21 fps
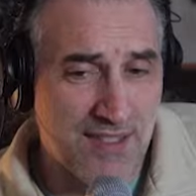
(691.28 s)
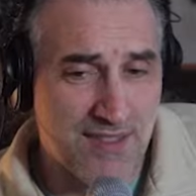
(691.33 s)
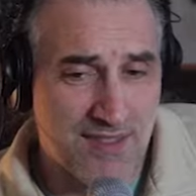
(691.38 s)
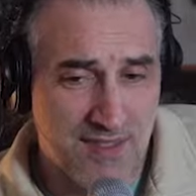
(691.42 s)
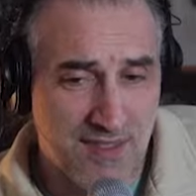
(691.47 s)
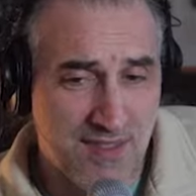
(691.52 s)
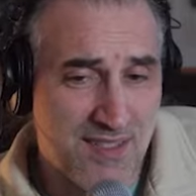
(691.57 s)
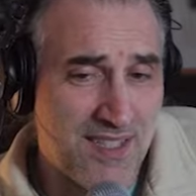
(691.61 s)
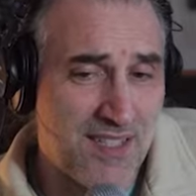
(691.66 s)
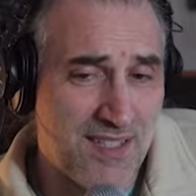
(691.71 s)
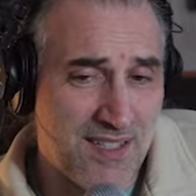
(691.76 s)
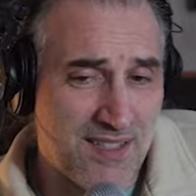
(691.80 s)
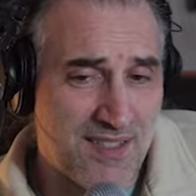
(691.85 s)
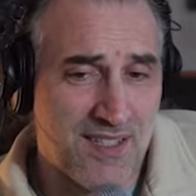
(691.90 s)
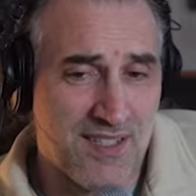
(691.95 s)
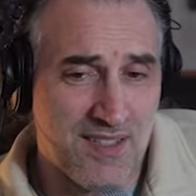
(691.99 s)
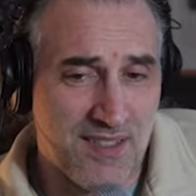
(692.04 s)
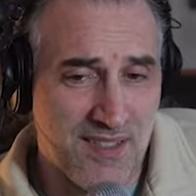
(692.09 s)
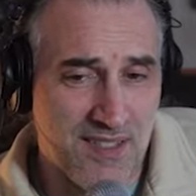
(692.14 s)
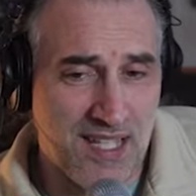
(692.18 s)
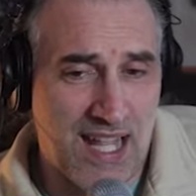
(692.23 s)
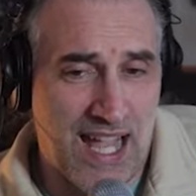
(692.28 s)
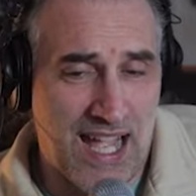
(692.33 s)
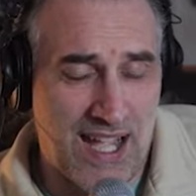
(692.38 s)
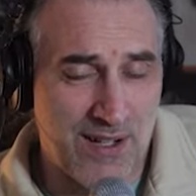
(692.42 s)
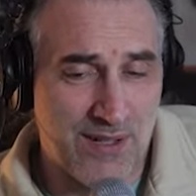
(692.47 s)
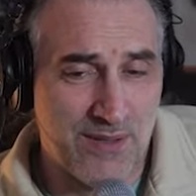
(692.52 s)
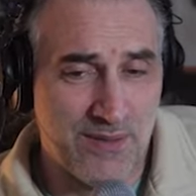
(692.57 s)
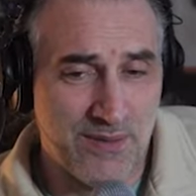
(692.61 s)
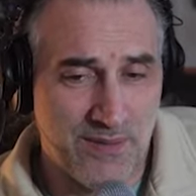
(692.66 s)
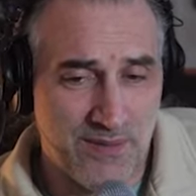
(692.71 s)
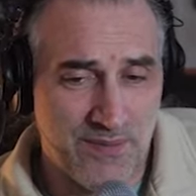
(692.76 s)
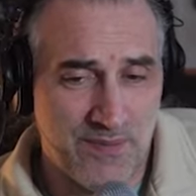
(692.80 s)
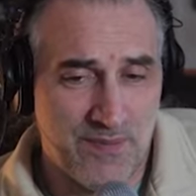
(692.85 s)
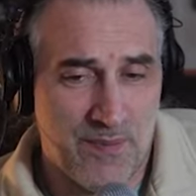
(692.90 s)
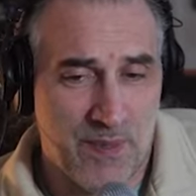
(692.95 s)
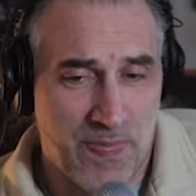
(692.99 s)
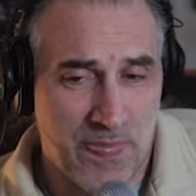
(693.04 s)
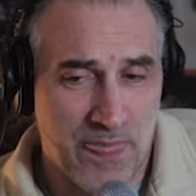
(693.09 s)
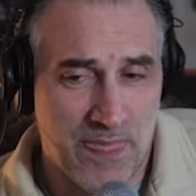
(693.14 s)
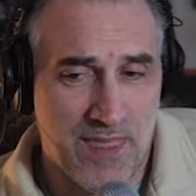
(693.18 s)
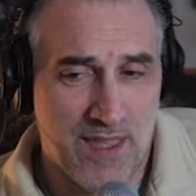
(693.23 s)
that's right. citizens. Thank you very much. You Beautiful One
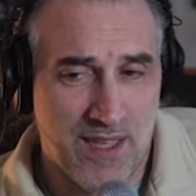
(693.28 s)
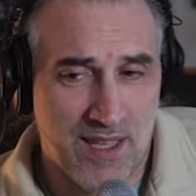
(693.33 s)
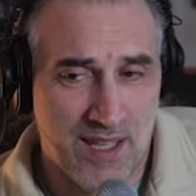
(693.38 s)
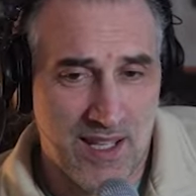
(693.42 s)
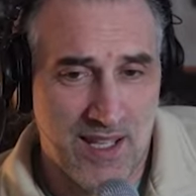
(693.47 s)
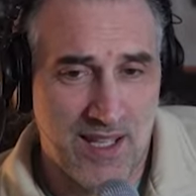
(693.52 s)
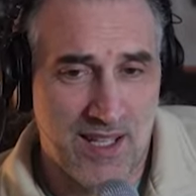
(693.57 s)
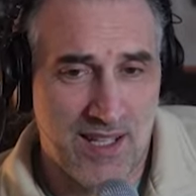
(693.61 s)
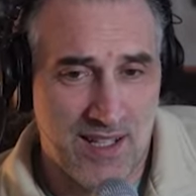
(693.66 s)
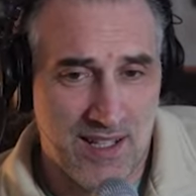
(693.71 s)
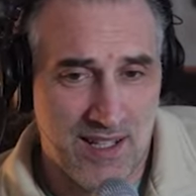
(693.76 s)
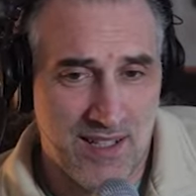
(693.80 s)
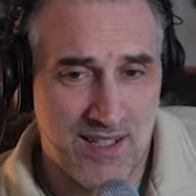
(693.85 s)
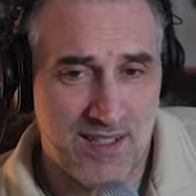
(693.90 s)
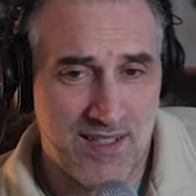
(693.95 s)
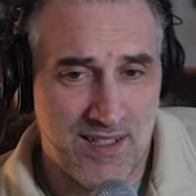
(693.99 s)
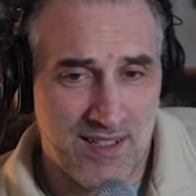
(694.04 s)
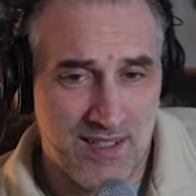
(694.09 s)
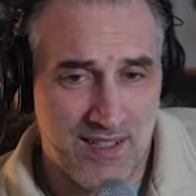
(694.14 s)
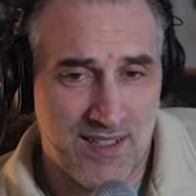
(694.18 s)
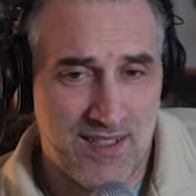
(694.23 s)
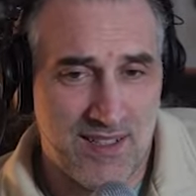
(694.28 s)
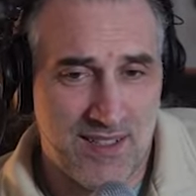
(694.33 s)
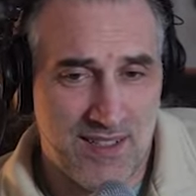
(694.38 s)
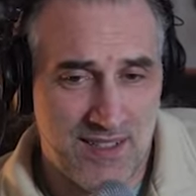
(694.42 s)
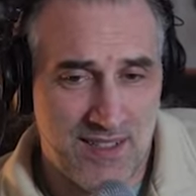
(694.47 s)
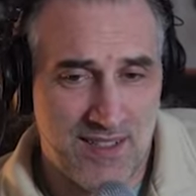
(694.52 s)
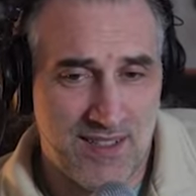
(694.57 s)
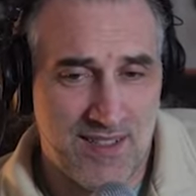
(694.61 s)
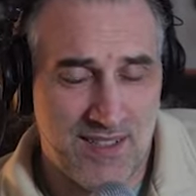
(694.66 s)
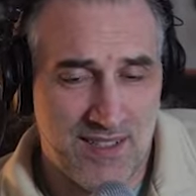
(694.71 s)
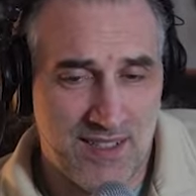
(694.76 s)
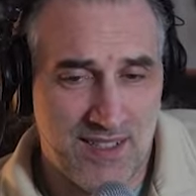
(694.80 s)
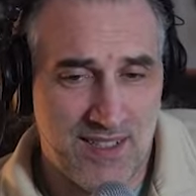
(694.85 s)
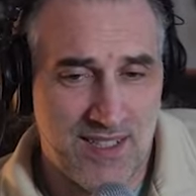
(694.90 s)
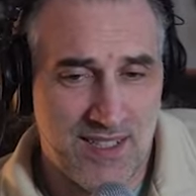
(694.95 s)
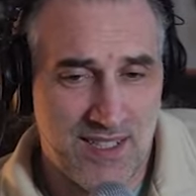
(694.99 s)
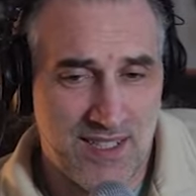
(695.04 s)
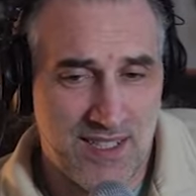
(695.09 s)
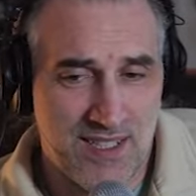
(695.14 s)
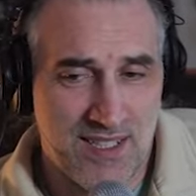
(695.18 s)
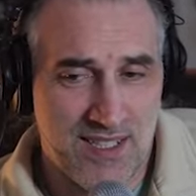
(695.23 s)
wife. Picture? Yes, go ahead.
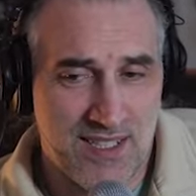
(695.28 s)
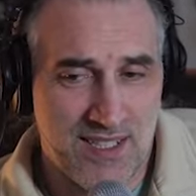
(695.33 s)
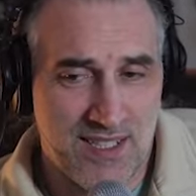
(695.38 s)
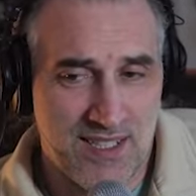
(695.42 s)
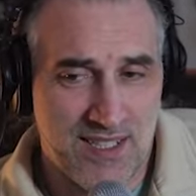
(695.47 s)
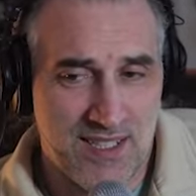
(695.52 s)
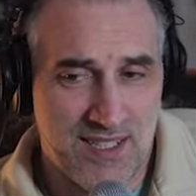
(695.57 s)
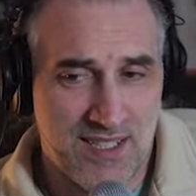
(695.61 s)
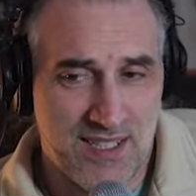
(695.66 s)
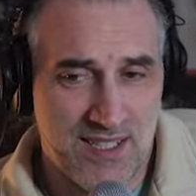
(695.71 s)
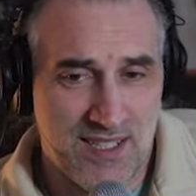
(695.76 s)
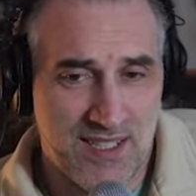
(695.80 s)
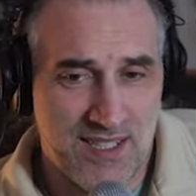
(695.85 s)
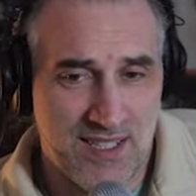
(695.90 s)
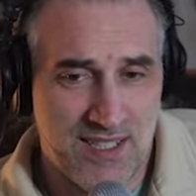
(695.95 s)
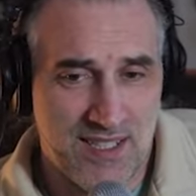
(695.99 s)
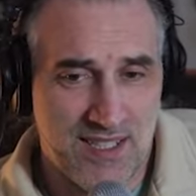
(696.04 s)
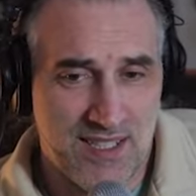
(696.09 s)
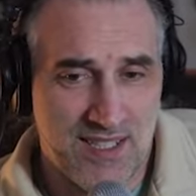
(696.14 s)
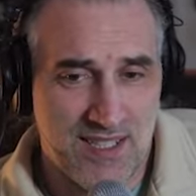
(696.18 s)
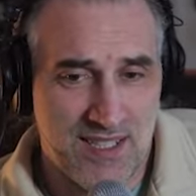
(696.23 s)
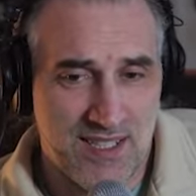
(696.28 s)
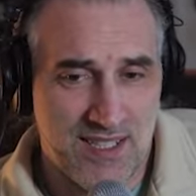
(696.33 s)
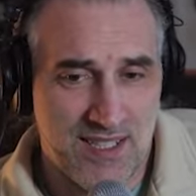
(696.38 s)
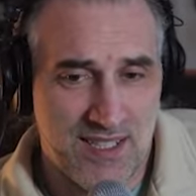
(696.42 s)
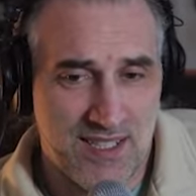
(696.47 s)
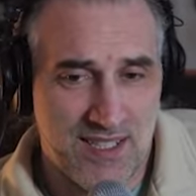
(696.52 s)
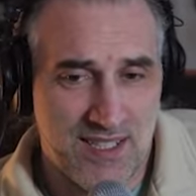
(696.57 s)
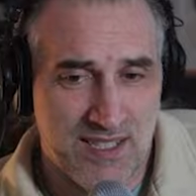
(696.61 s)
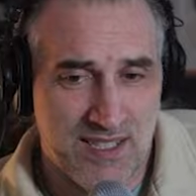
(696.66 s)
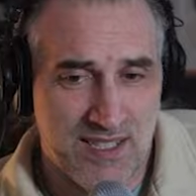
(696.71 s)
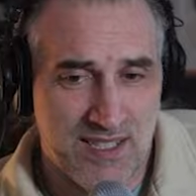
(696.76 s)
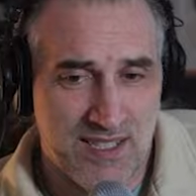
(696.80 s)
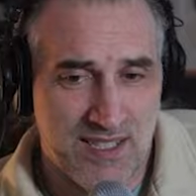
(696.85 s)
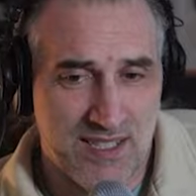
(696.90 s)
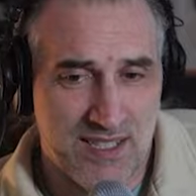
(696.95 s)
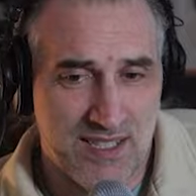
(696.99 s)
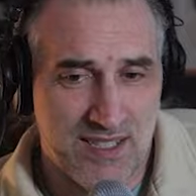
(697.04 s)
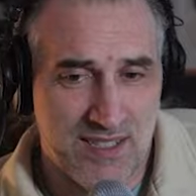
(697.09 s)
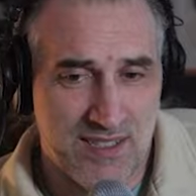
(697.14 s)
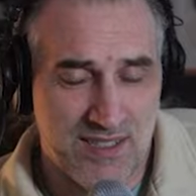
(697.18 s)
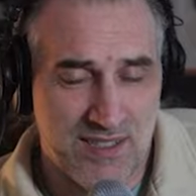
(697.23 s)
Go ahead. Thank you
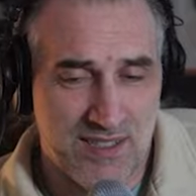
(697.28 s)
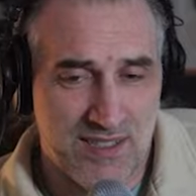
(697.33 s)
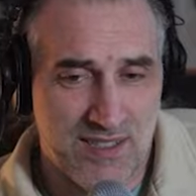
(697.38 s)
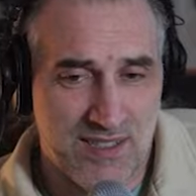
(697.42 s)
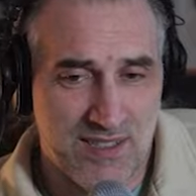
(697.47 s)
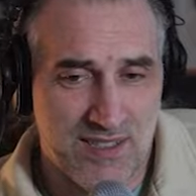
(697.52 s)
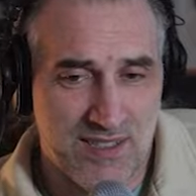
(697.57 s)
so.